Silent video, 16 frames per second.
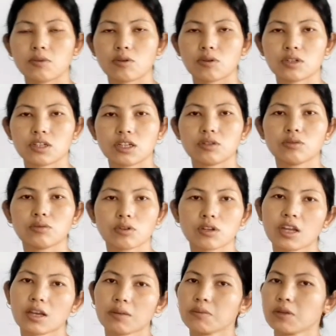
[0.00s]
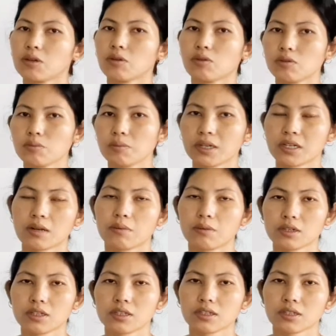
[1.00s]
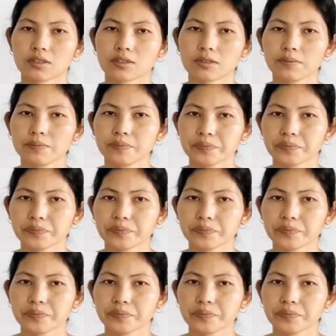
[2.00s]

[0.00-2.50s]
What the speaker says: or they do not have their own metabolic system.